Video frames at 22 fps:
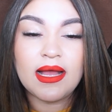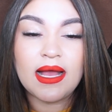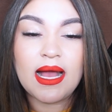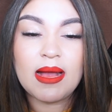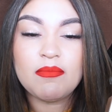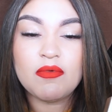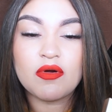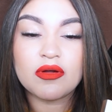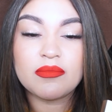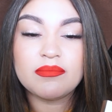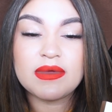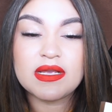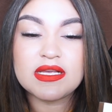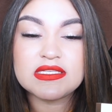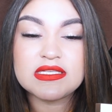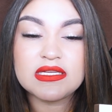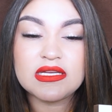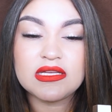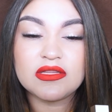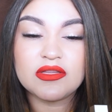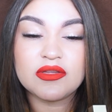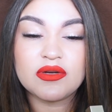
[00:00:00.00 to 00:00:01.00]
or
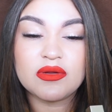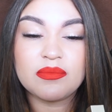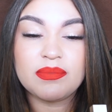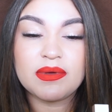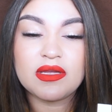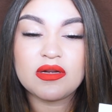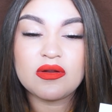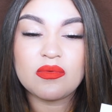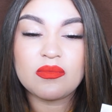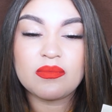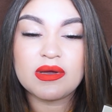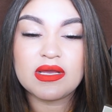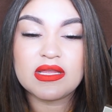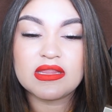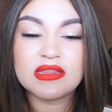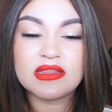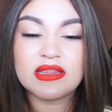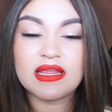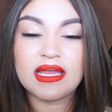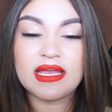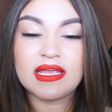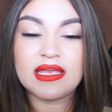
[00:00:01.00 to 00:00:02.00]
mix it a little bit
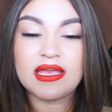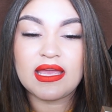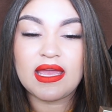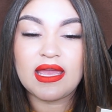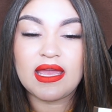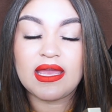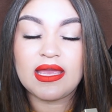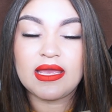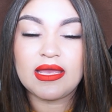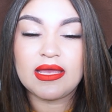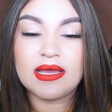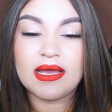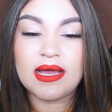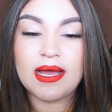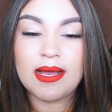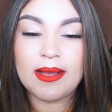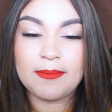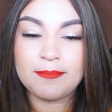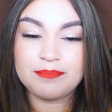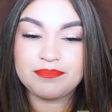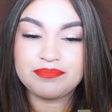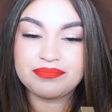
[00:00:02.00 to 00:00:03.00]
with like
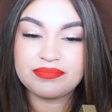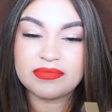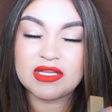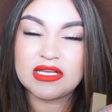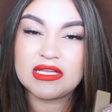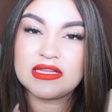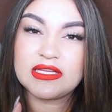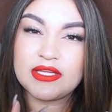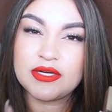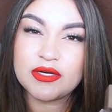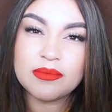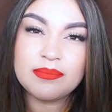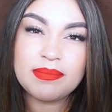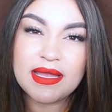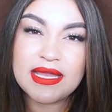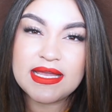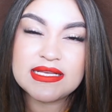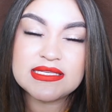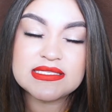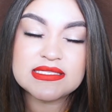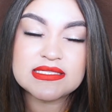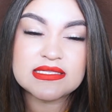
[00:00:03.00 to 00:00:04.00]
a glitter
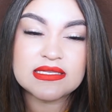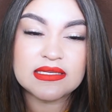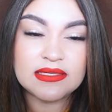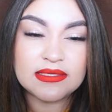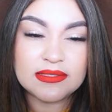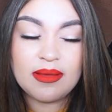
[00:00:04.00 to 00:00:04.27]
base,